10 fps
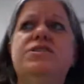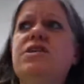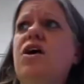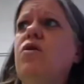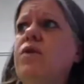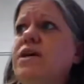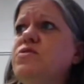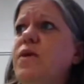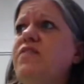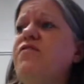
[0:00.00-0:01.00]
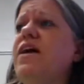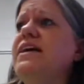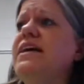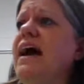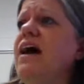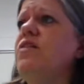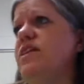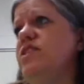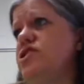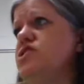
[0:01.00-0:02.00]
So his way of finding out,
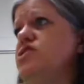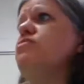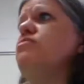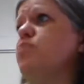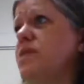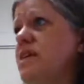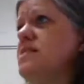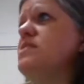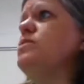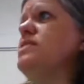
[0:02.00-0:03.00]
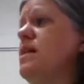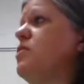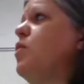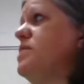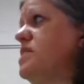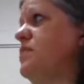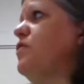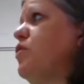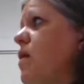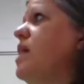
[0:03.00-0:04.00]
they just assumed what his was him going to
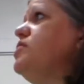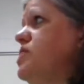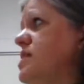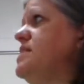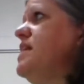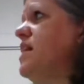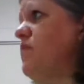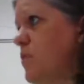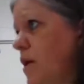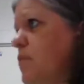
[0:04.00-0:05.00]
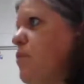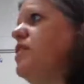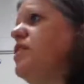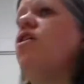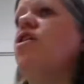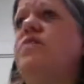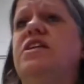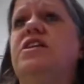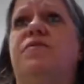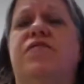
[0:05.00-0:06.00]
different garages and seeing if anybody brought in a car that
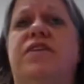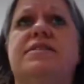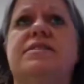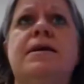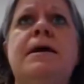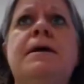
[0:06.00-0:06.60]
needed to be fixed.